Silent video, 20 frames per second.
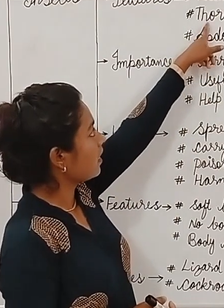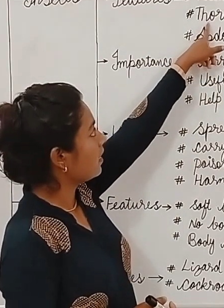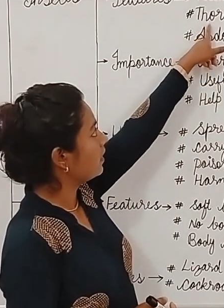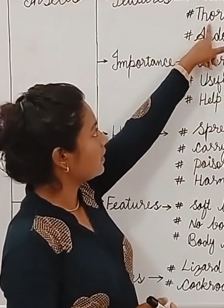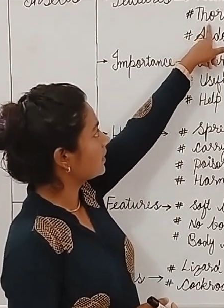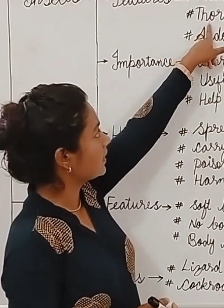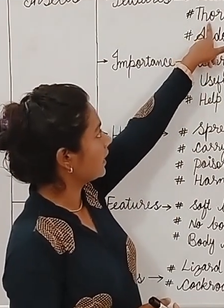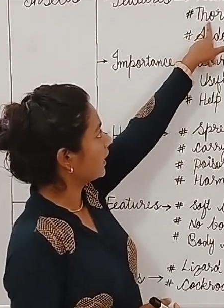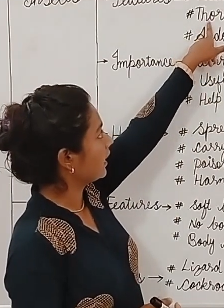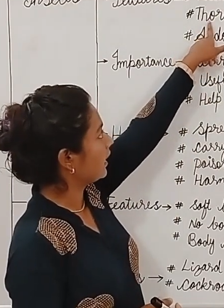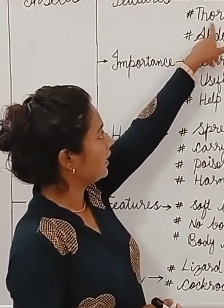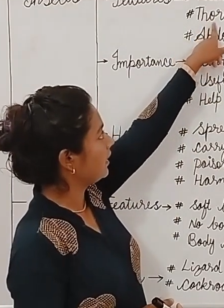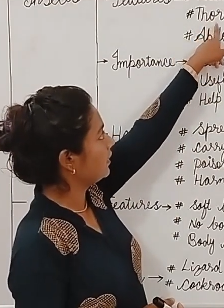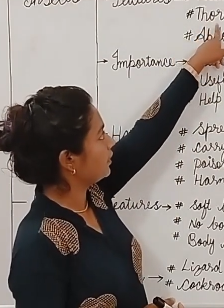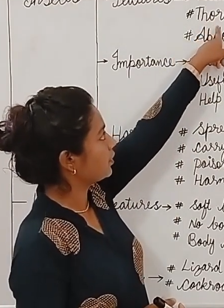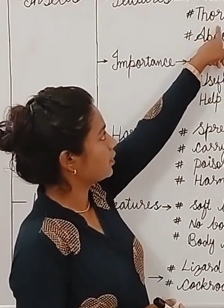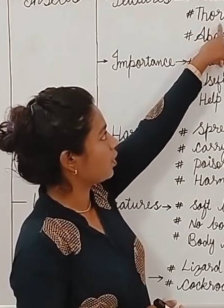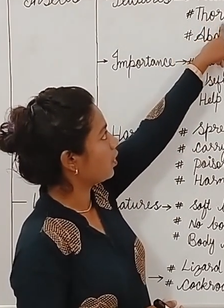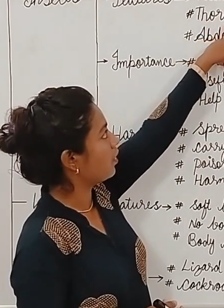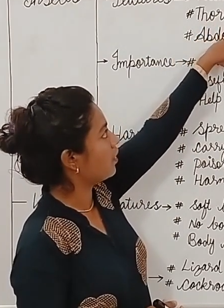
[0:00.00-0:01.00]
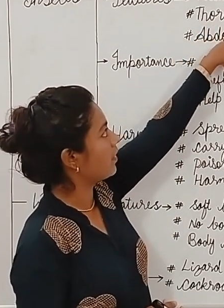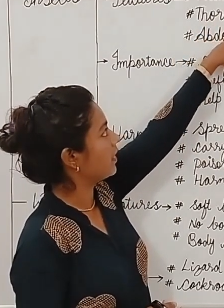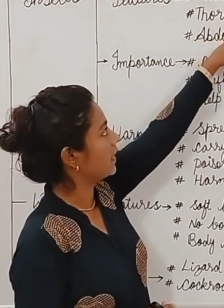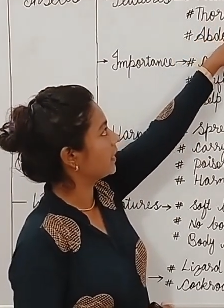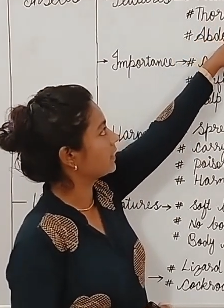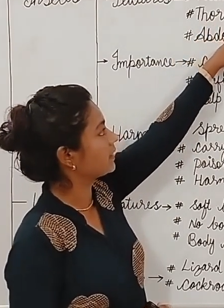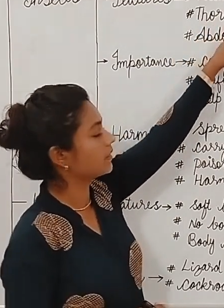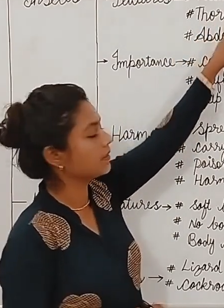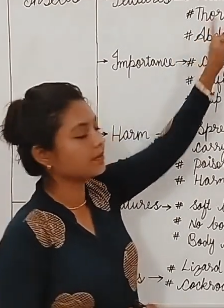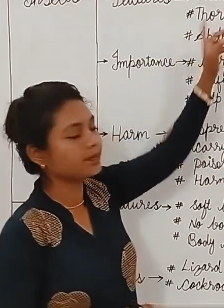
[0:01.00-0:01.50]
second is
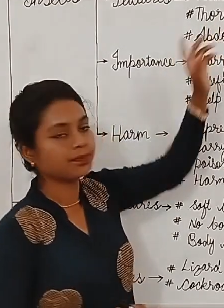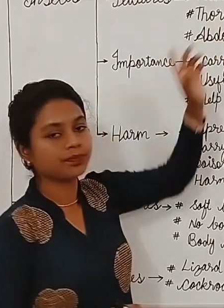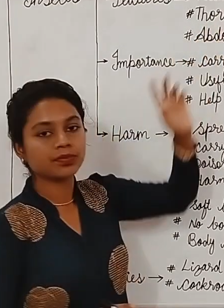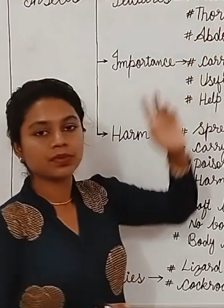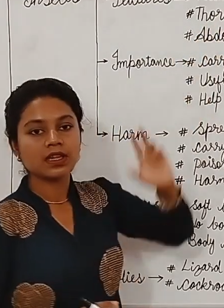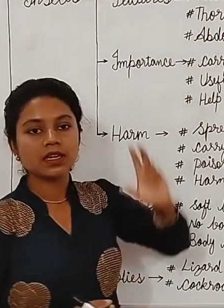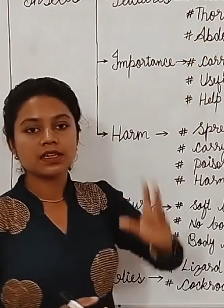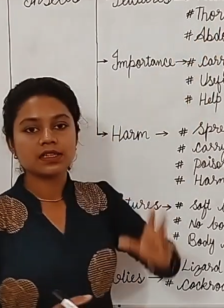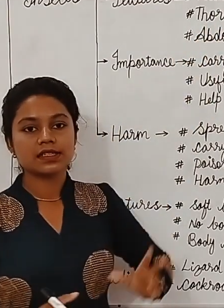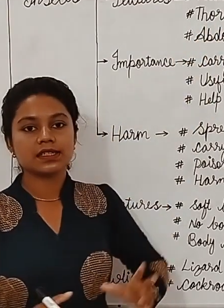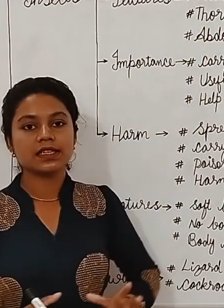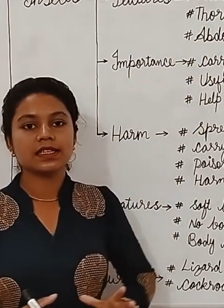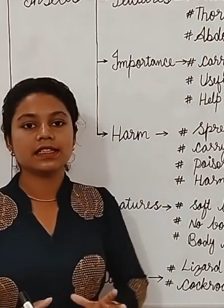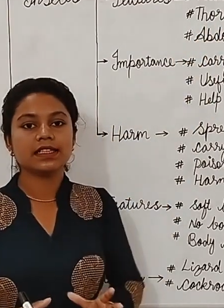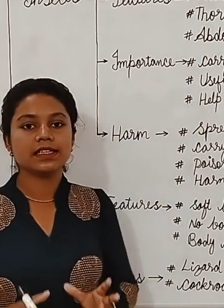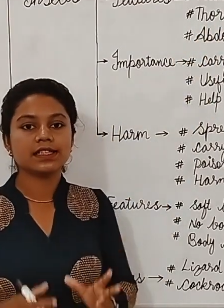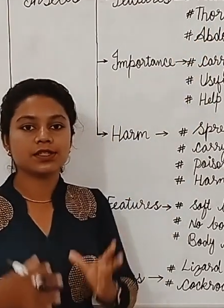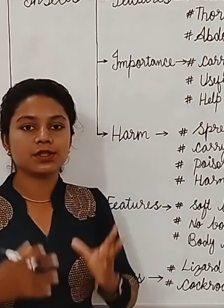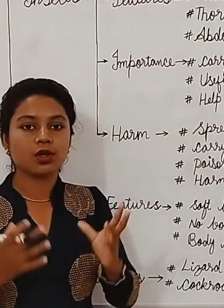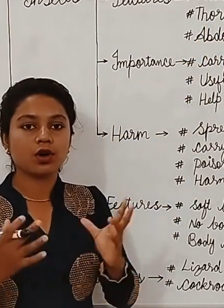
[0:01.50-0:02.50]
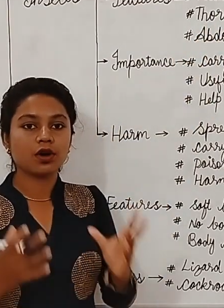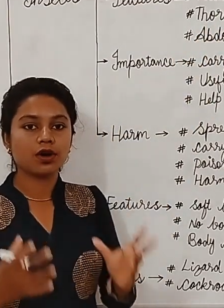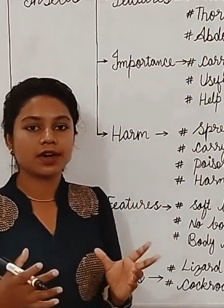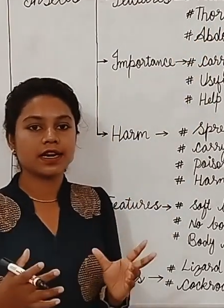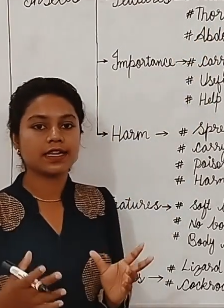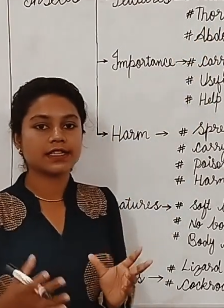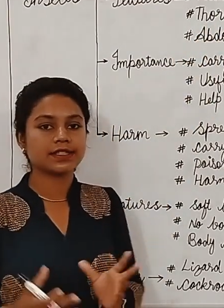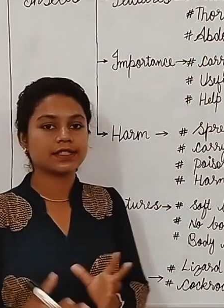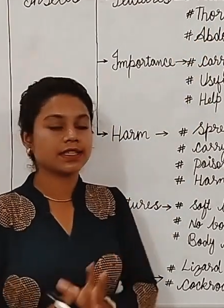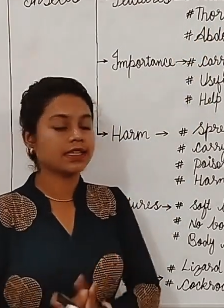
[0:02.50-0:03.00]
thorax. See, this thorax,
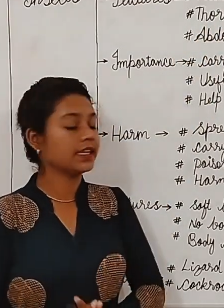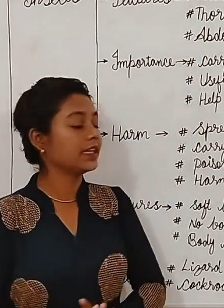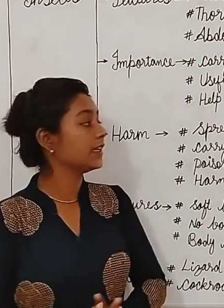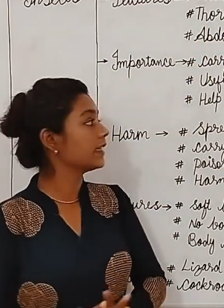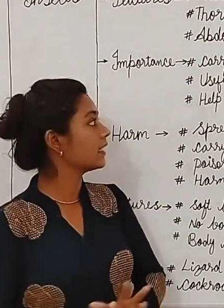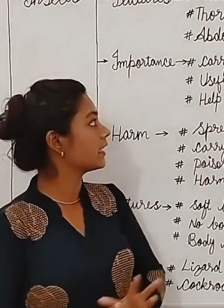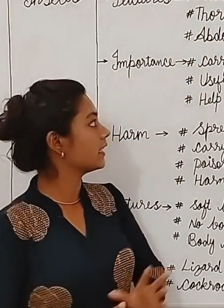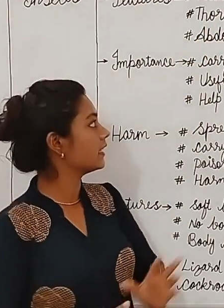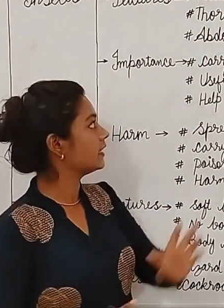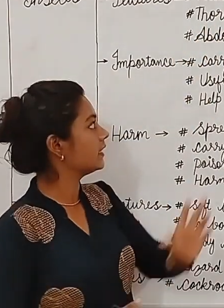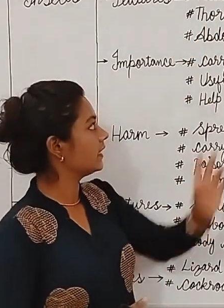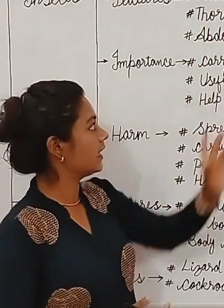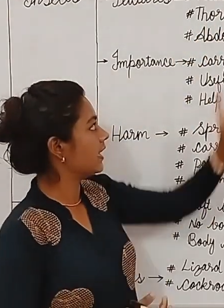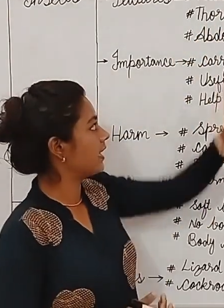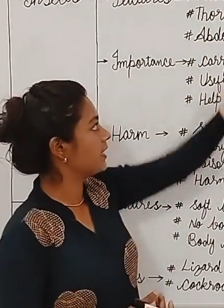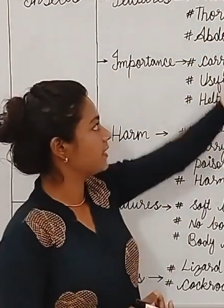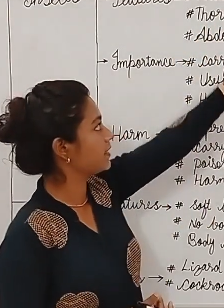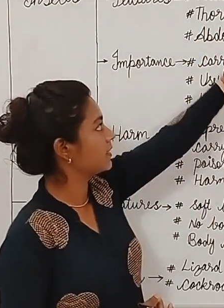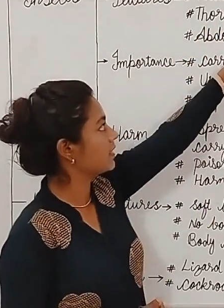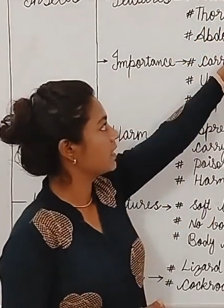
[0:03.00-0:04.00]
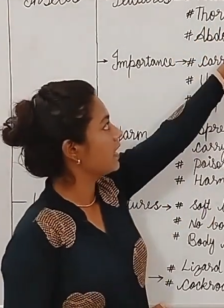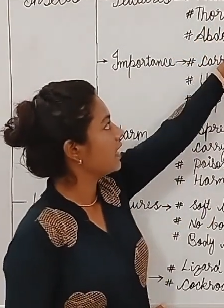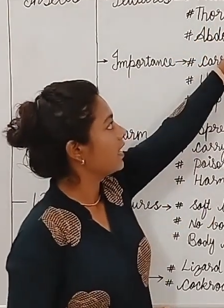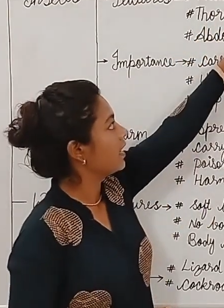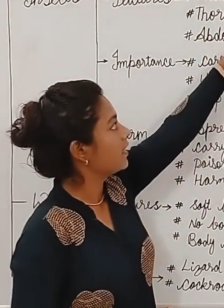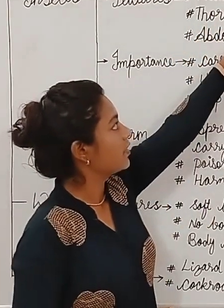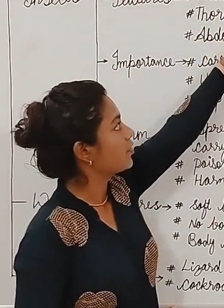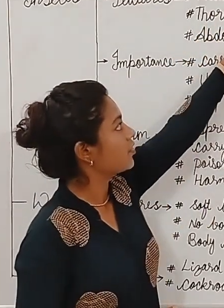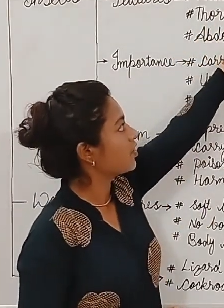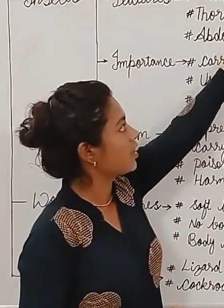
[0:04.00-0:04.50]
it contains
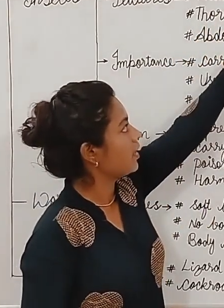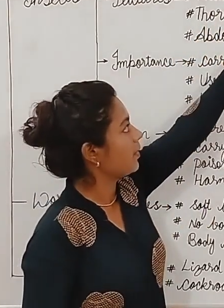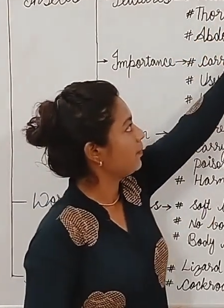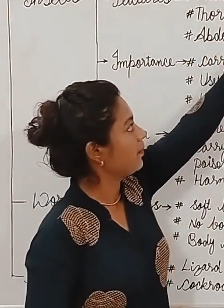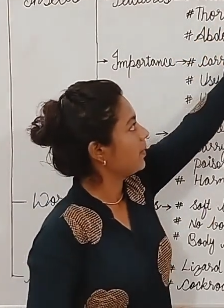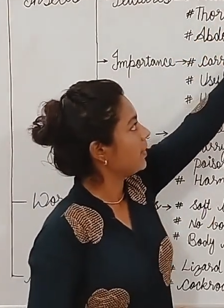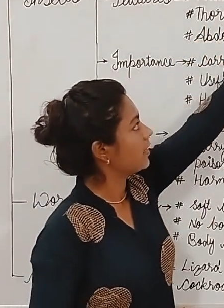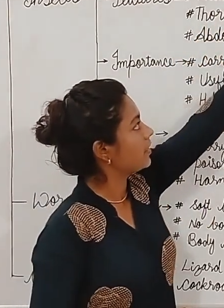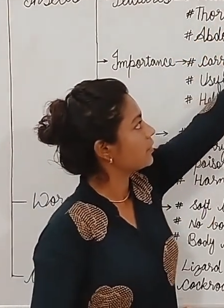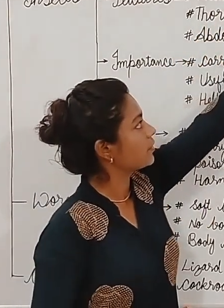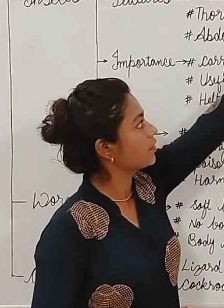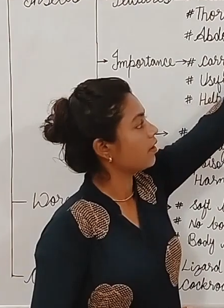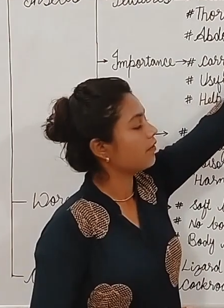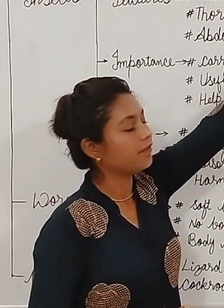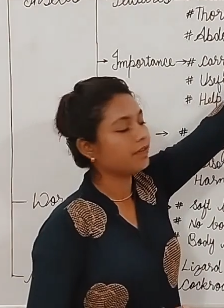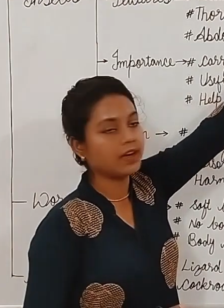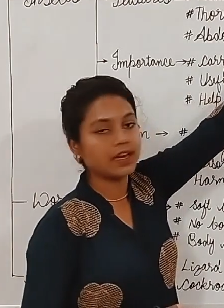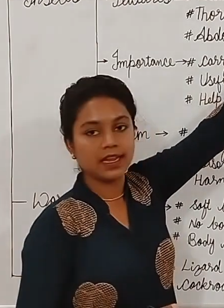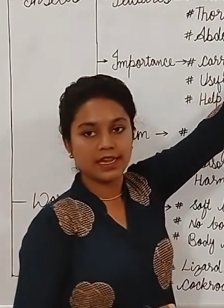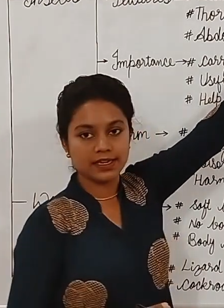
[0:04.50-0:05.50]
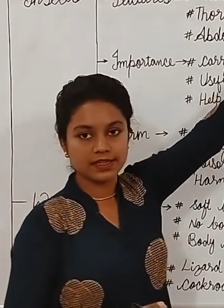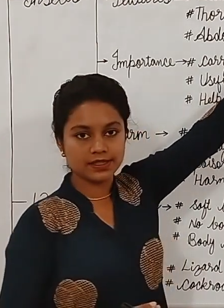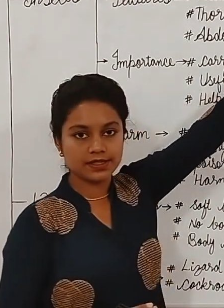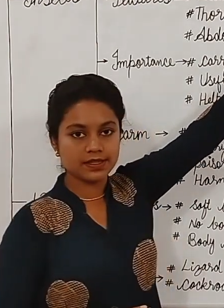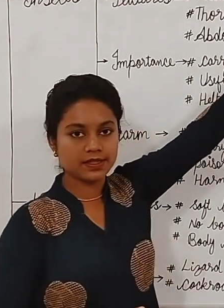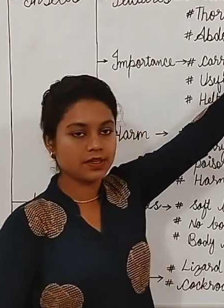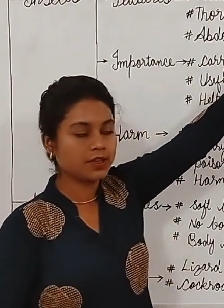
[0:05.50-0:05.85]
three pairs of legs,